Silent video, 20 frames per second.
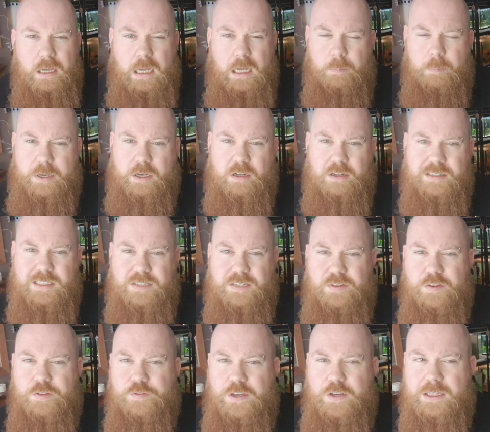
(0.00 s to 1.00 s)
Because if you
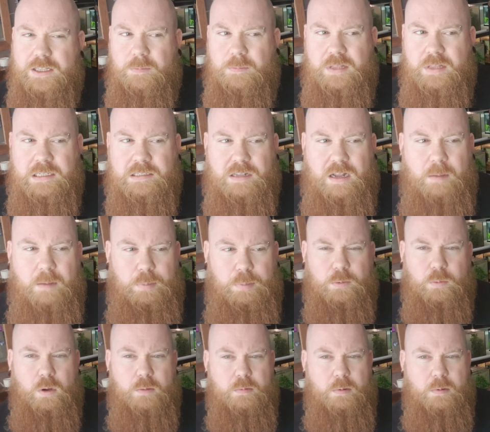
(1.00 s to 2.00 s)
feed them things like
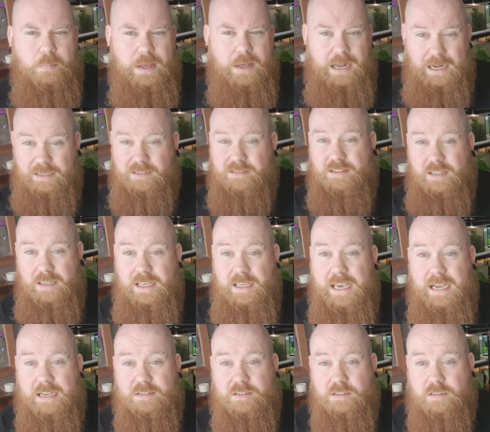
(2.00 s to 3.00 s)
bloodworm and pellets, then
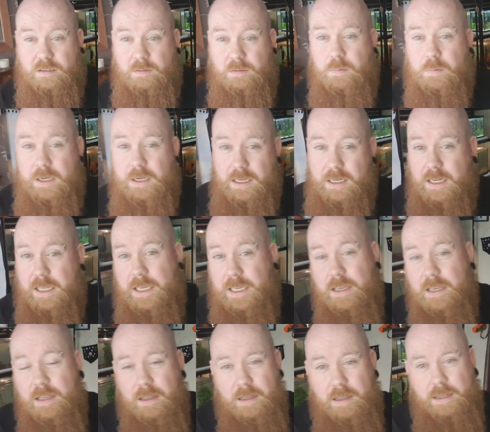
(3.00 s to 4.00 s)
yes, it's completely
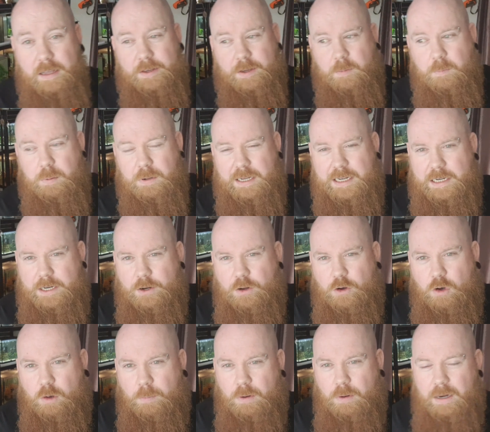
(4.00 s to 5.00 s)

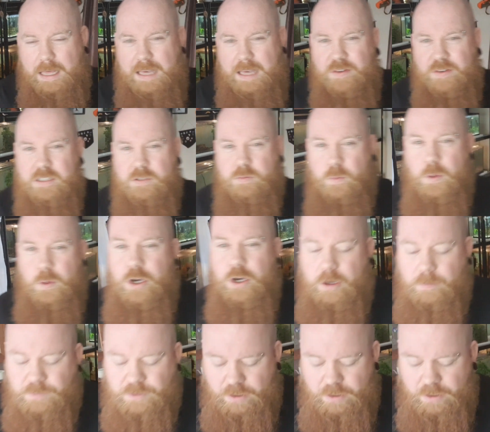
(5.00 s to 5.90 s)
normal. If it's worms,